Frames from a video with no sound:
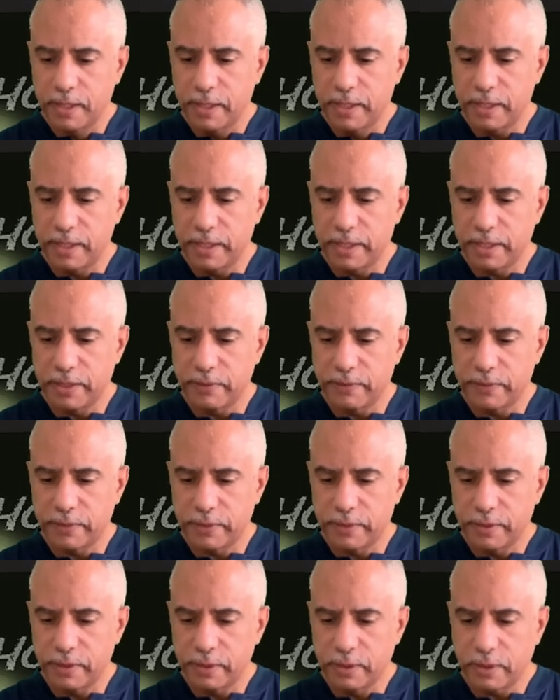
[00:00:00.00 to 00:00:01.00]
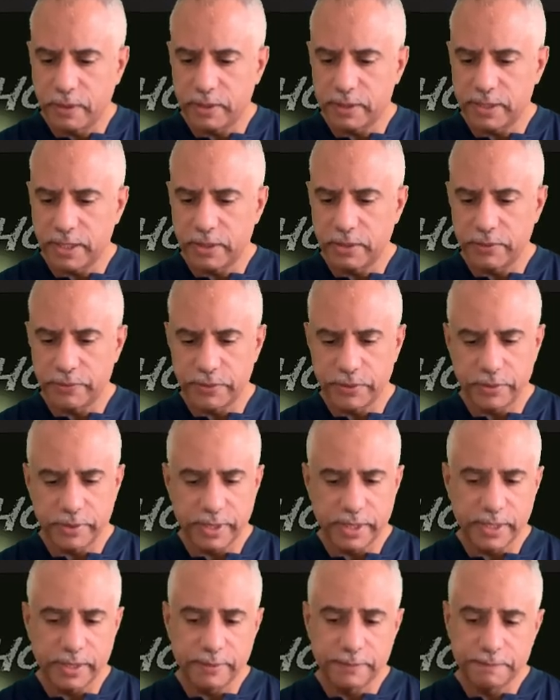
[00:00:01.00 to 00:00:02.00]
and another horizontal view
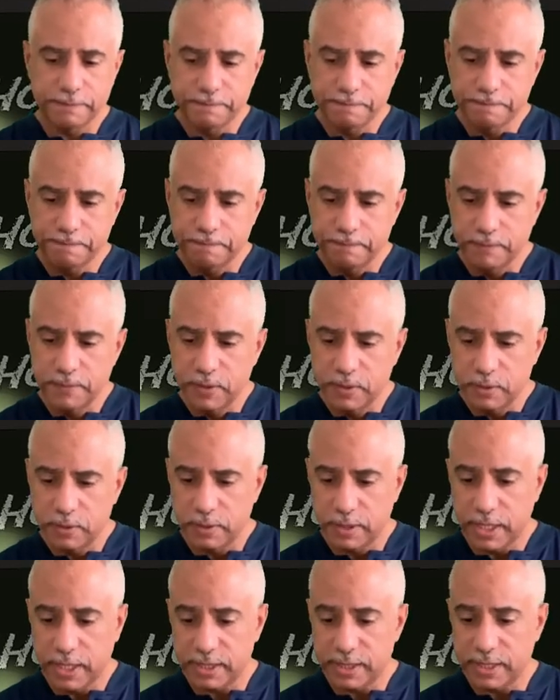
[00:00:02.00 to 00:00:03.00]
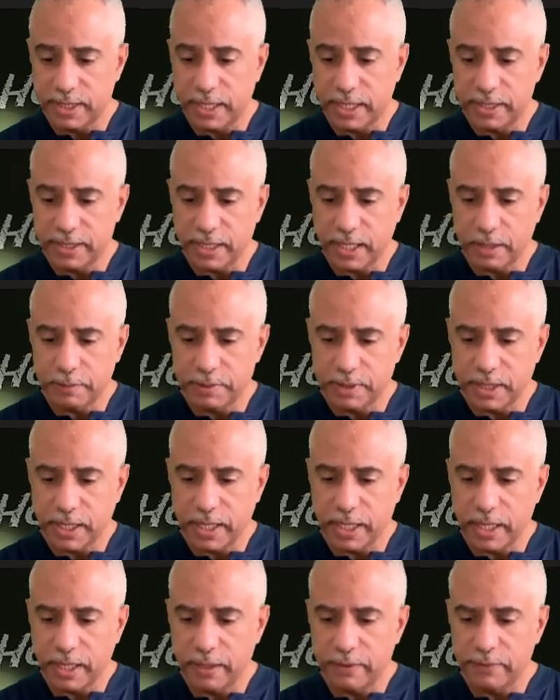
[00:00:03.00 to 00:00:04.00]
again. So that's a nice option to
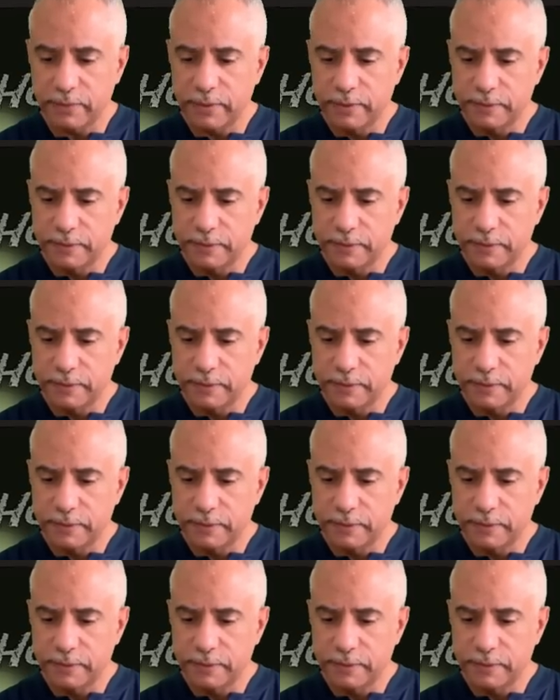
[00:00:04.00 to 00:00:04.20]
have.